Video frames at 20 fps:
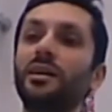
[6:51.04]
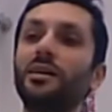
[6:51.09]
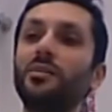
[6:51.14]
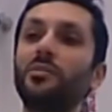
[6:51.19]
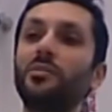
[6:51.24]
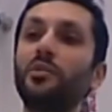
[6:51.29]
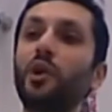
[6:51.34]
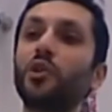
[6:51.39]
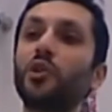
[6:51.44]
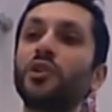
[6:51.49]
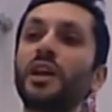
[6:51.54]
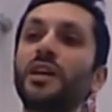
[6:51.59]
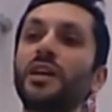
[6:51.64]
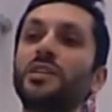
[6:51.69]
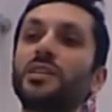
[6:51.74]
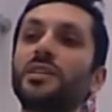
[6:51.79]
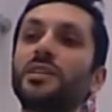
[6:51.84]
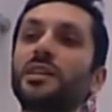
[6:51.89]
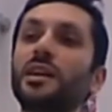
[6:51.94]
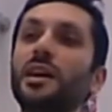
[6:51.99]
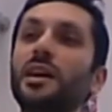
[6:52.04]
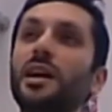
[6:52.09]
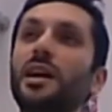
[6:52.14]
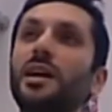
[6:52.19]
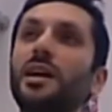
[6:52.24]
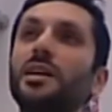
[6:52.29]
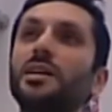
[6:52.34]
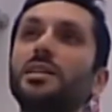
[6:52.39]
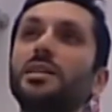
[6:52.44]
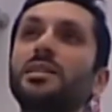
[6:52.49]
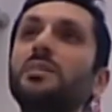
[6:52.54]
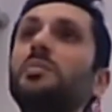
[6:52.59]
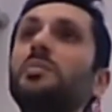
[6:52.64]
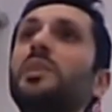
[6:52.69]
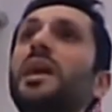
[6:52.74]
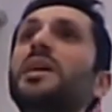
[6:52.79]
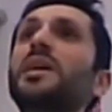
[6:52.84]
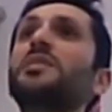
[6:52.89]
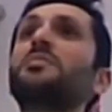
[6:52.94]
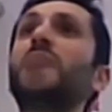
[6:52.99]
projects
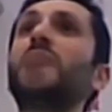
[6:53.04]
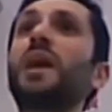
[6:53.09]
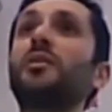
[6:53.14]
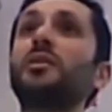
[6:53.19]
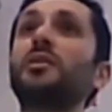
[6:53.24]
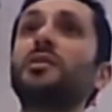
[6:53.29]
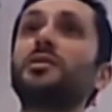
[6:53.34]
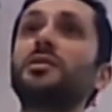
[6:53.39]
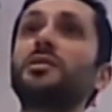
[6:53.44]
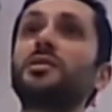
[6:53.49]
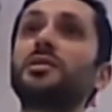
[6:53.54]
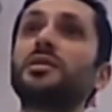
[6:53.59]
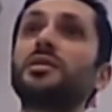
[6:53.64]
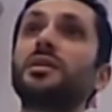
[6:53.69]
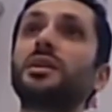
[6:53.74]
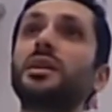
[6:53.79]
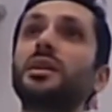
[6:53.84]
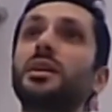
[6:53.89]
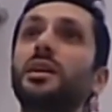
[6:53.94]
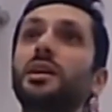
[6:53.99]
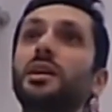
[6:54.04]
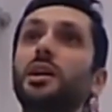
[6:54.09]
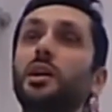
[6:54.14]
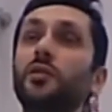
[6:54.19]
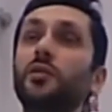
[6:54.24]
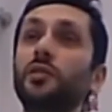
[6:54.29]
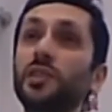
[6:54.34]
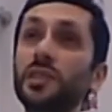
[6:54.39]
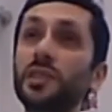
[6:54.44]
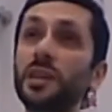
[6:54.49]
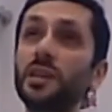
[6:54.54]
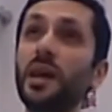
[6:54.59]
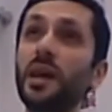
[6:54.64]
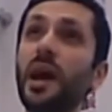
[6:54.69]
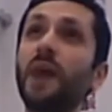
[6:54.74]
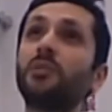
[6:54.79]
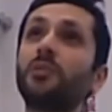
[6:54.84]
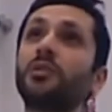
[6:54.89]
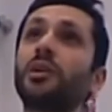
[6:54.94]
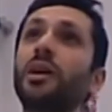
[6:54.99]
simply as barriers. If you see the
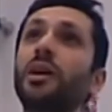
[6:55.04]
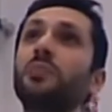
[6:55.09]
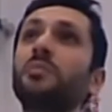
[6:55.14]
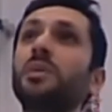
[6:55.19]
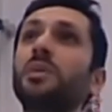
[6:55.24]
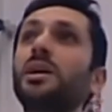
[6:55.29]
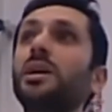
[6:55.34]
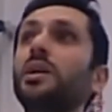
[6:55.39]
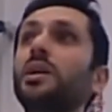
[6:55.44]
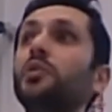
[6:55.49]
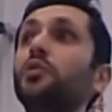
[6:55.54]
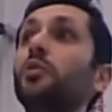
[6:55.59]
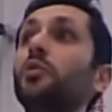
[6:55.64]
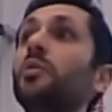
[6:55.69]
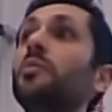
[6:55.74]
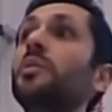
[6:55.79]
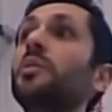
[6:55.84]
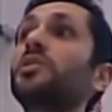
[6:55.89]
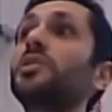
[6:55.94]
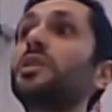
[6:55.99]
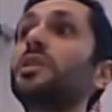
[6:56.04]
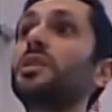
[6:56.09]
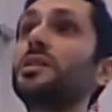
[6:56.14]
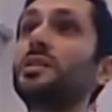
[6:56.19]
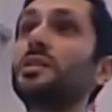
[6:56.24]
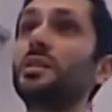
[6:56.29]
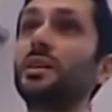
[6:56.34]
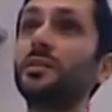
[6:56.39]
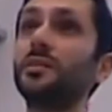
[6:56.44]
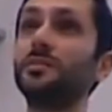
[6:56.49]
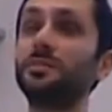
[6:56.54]
outcome, it will be much easier.